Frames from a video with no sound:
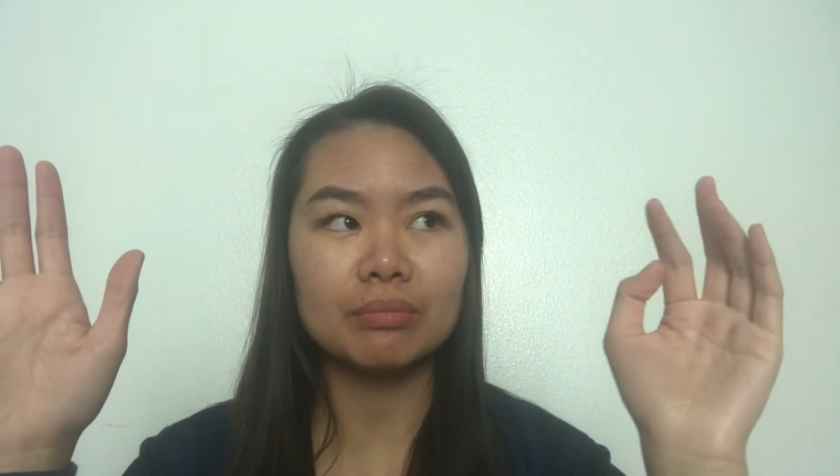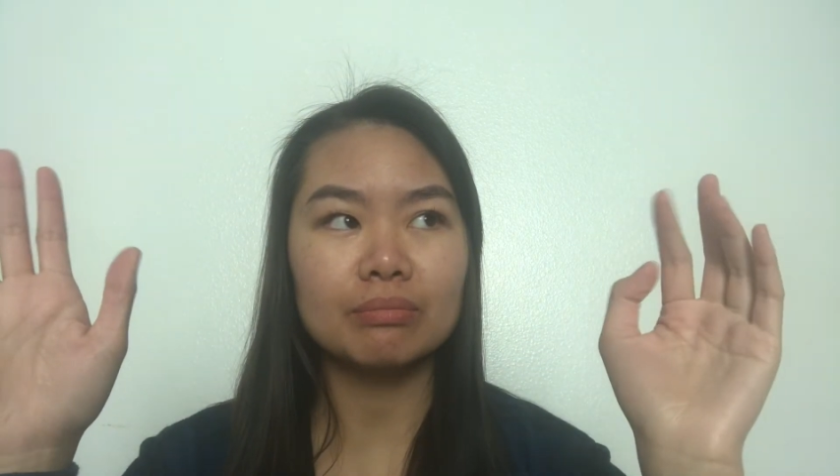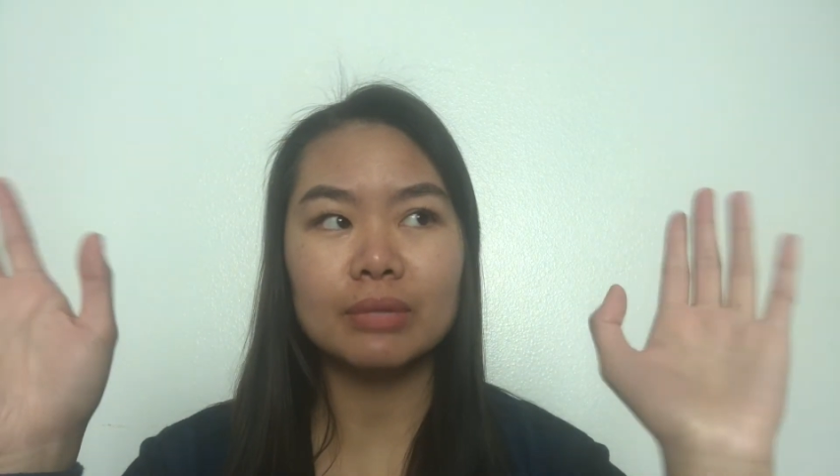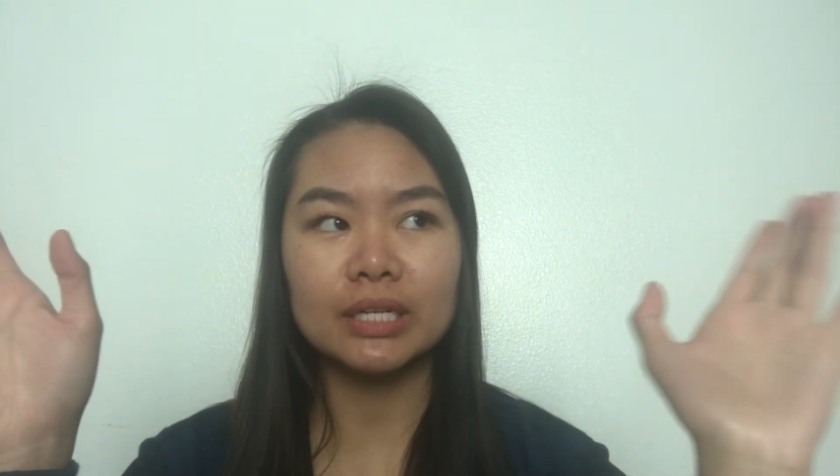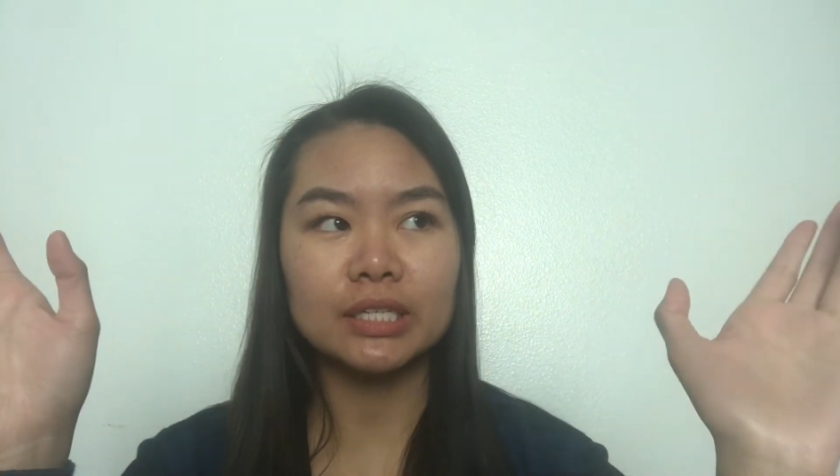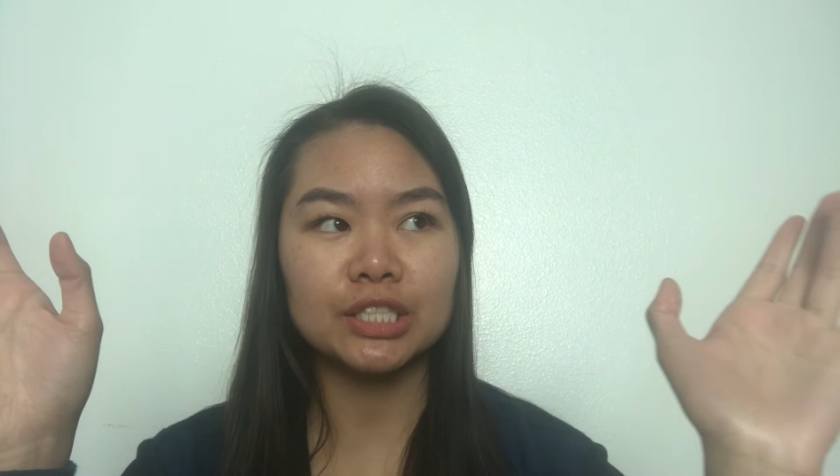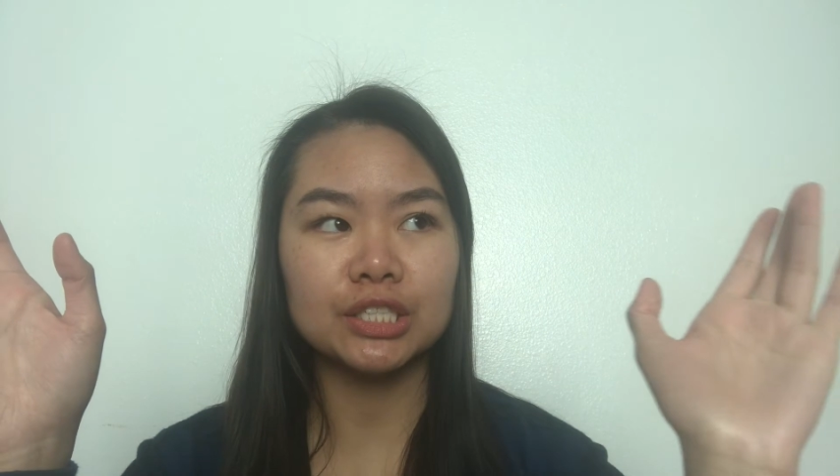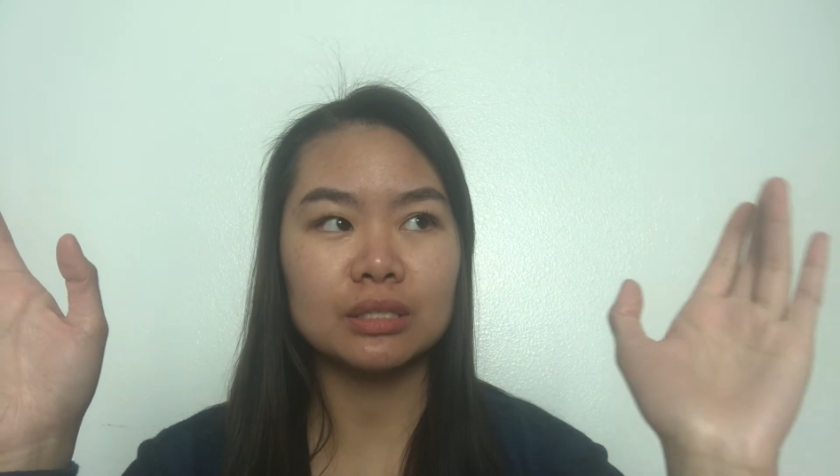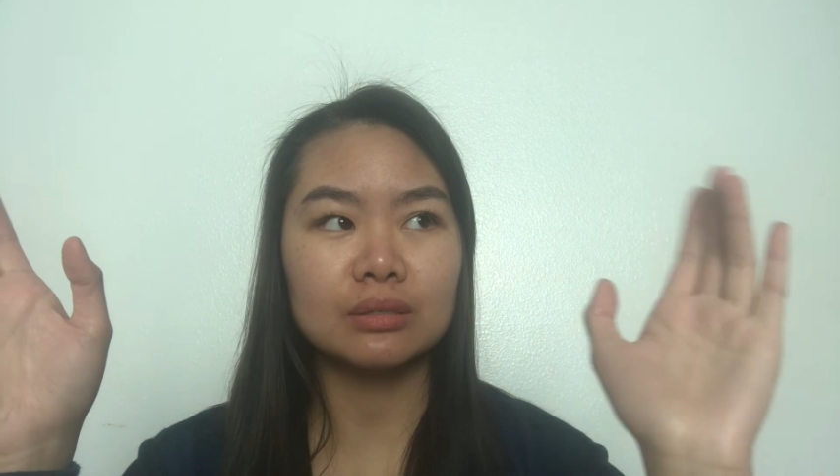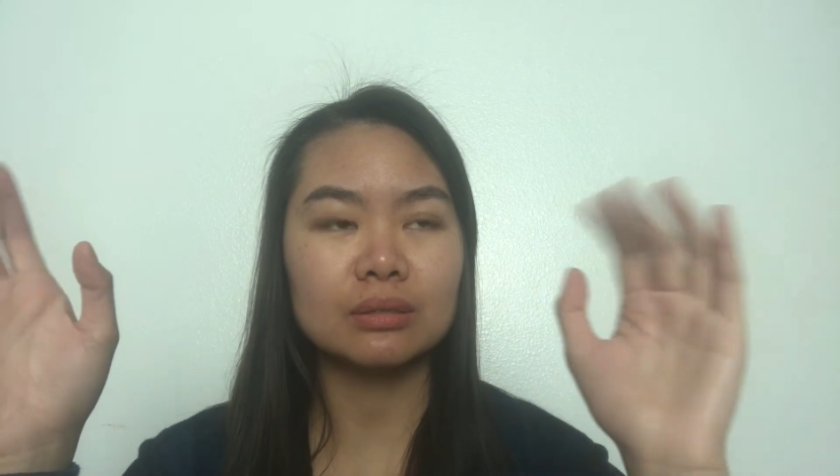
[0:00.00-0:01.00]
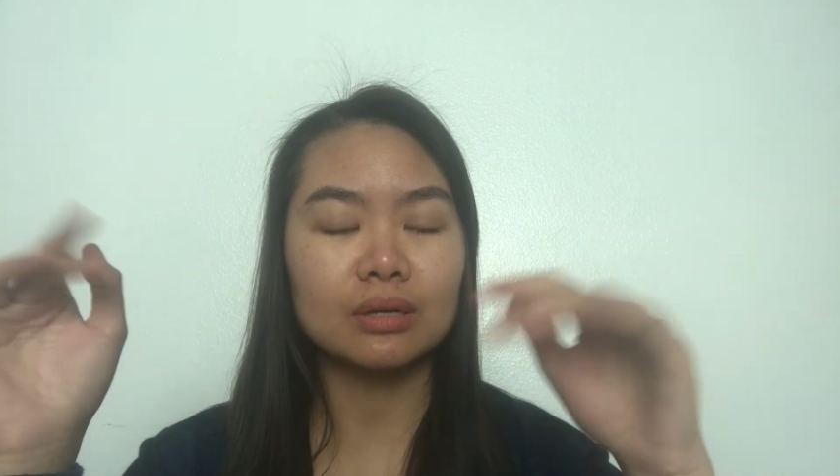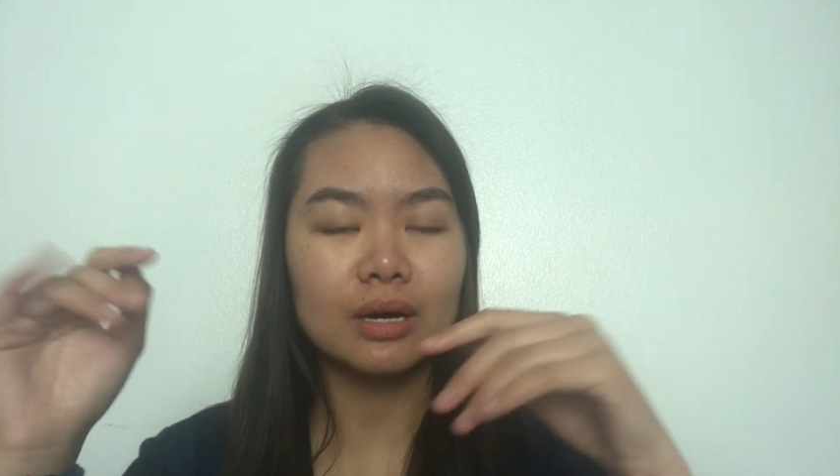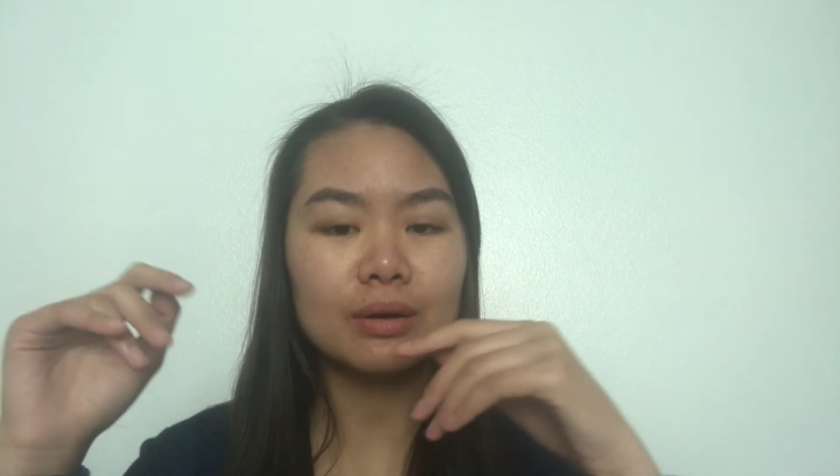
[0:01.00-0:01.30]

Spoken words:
meditation